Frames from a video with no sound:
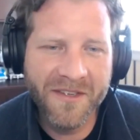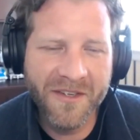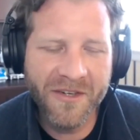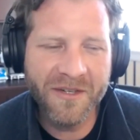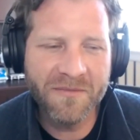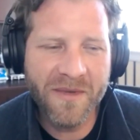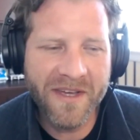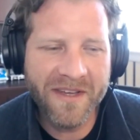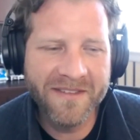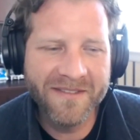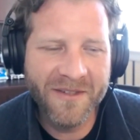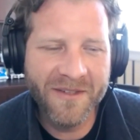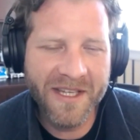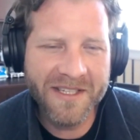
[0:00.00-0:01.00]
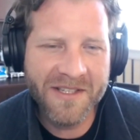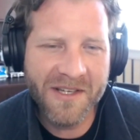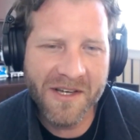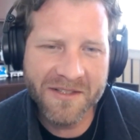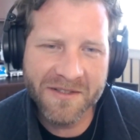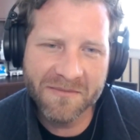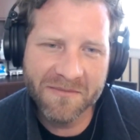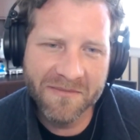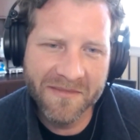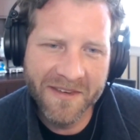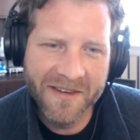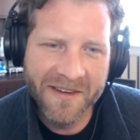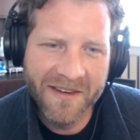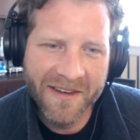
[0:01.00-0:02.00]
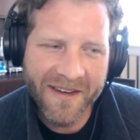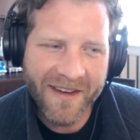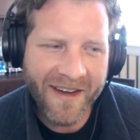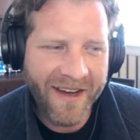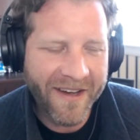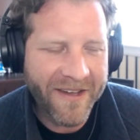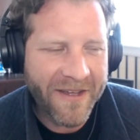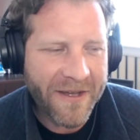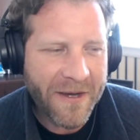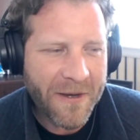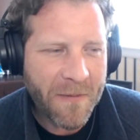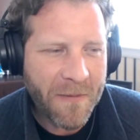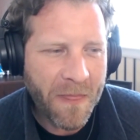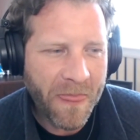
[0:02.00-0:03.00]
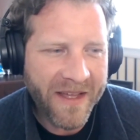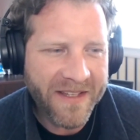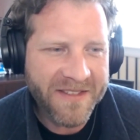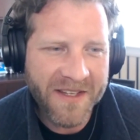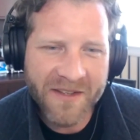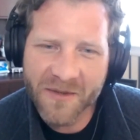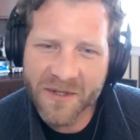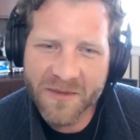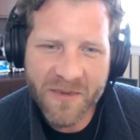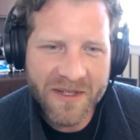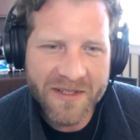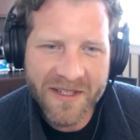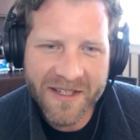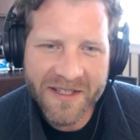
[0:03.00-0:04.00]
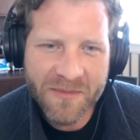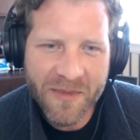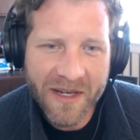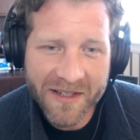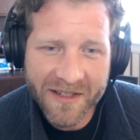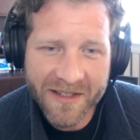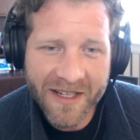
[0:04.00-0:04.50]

Good, man. Well, that's awesome. That's not the response I expected,